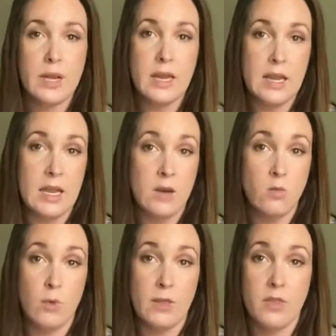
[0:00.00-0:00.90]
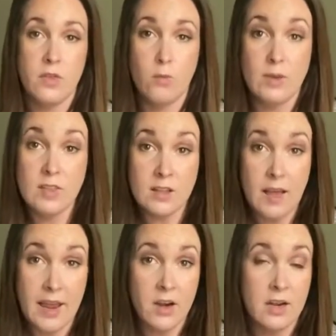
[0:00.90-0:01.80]
it in with with the
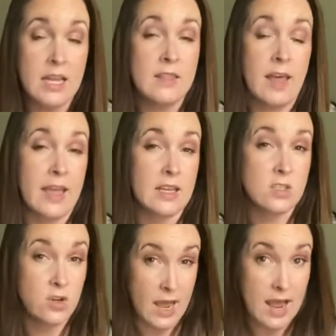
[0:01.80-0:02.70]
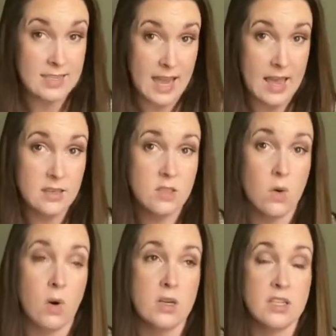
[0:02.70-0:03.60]
glider in like a, a, tent
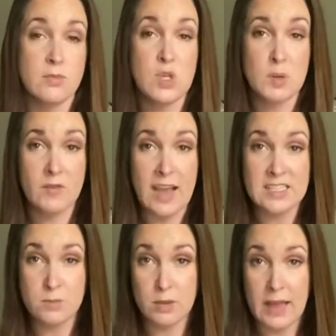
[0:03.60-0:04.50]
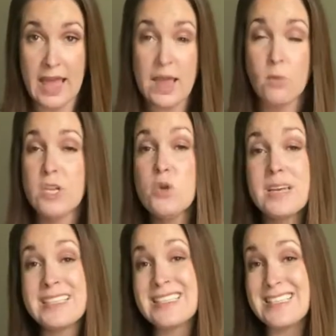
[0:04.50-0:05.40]
or some supervised play where you
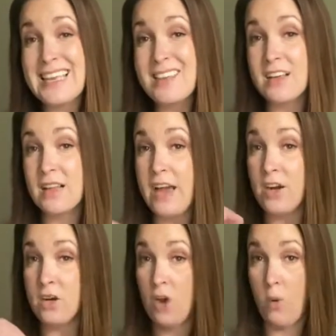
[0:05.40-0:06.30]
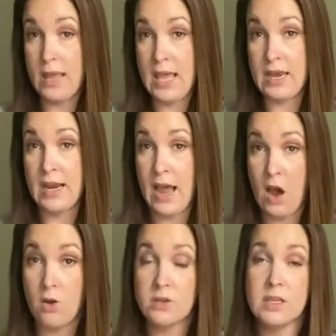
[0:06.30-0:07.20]
can see the glider go in and
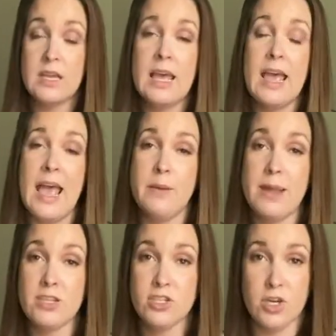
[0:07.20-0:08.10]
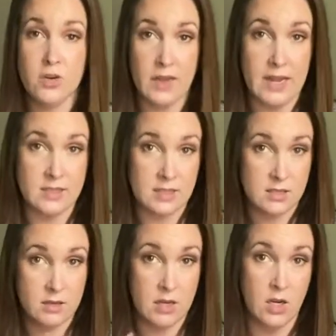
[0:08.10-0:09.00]
out and make sure that
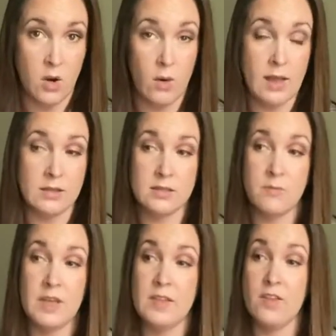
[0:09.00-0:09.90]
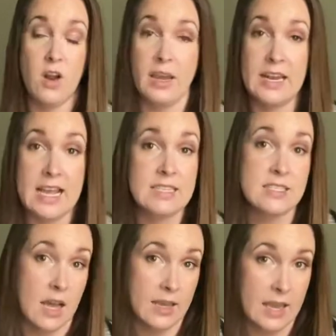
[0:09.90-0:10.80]
it's, you know, it's uh, something that they're not going to get
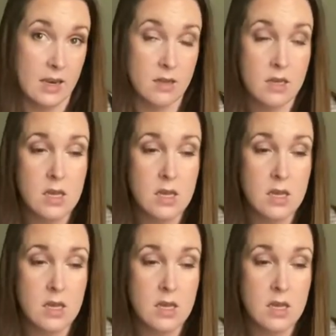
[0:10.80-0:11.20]
stuck in.